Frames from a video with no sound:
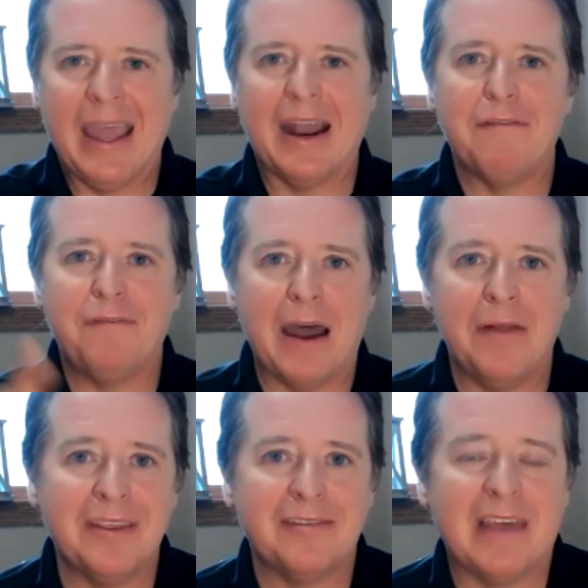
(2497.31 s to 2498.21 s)
And I
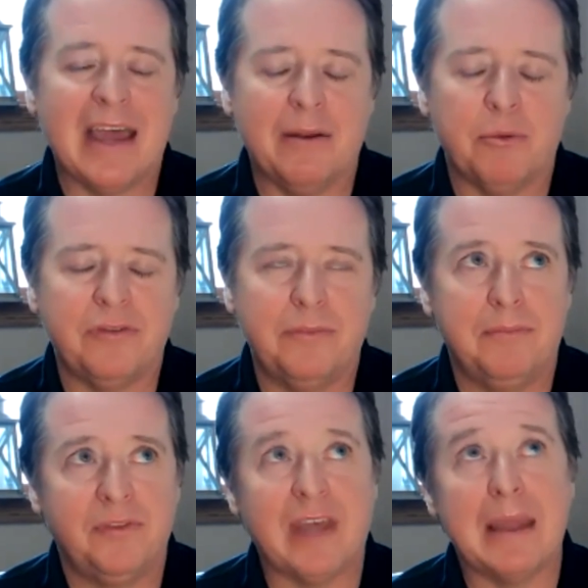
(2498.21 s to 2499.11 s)
found this site. It was
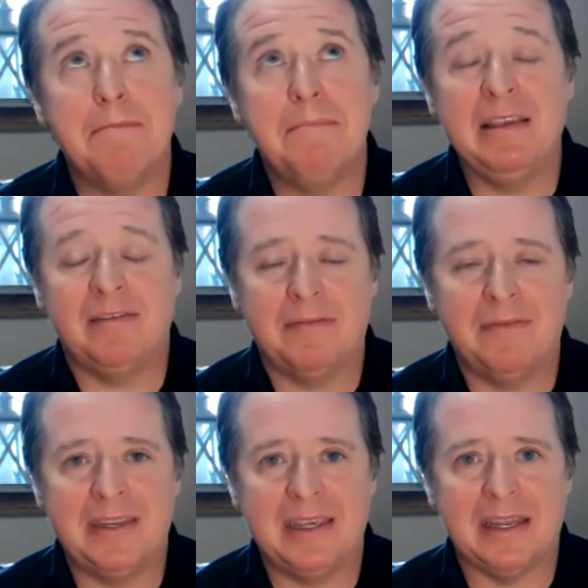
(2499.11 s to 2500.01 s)
site
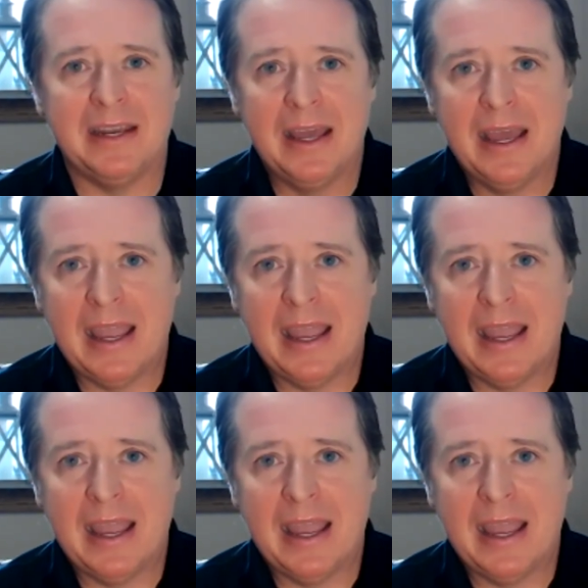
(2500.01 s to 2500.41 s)
B17.